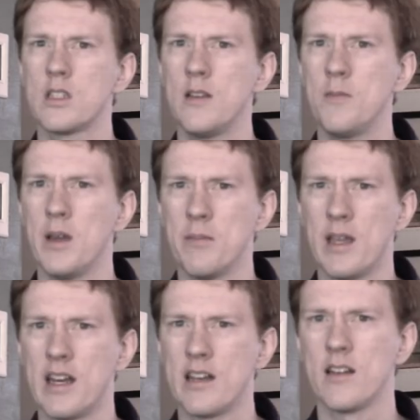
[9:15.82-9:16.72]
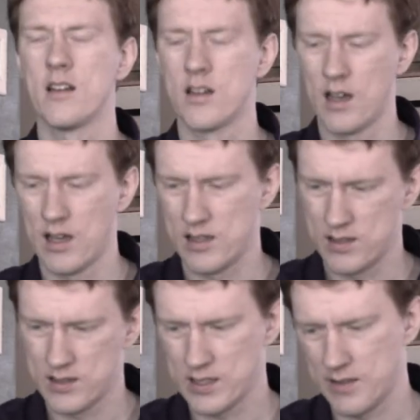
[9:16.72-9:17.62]
Give me a minute.
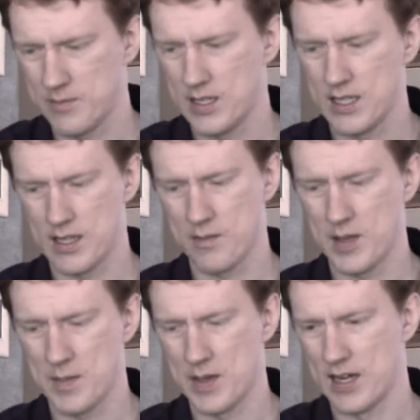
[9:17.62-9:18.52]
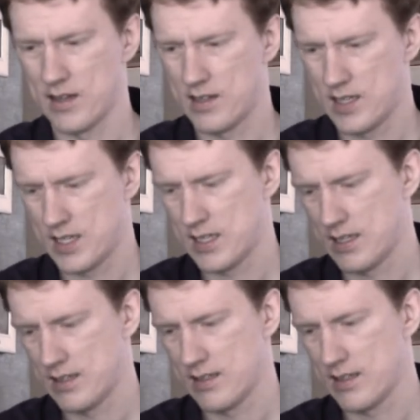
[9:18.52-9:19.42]
Give me a minute.
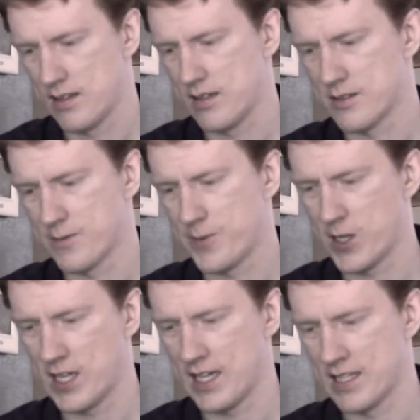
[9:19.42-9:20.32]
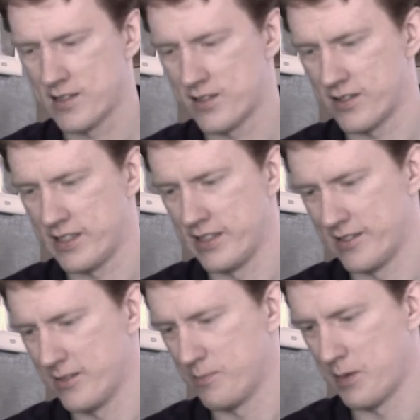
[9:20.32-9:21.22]
There's a funny answer
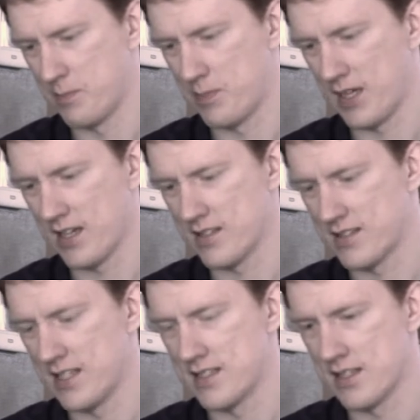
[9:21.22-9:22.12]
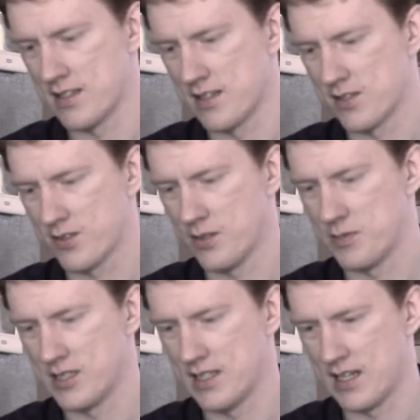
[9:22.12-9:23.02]
here, but because this is
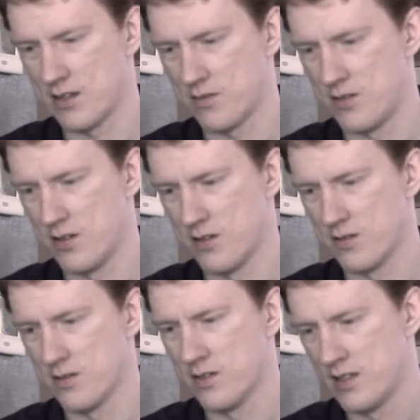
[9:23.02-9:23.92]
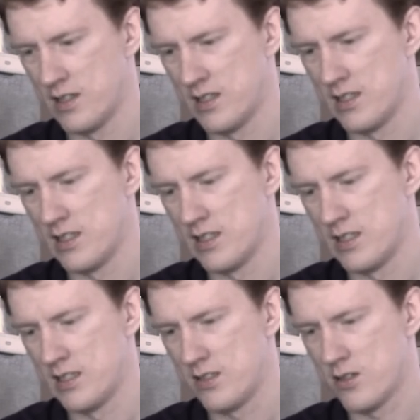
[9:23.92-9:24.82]
unscripted, I don't know
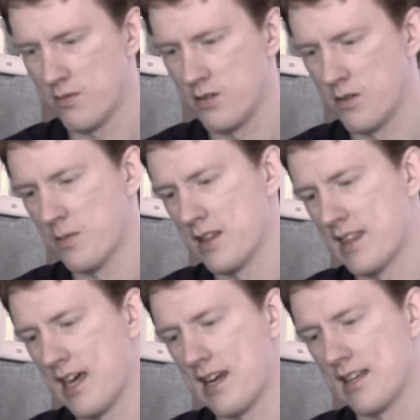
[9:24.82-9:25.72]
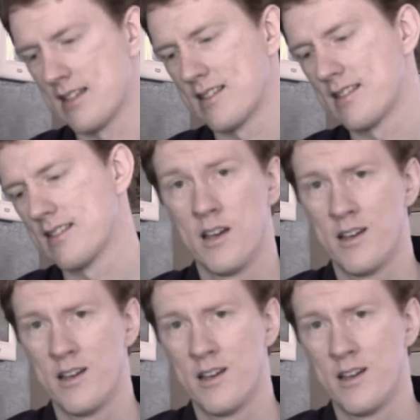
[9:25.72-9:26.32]
what that is.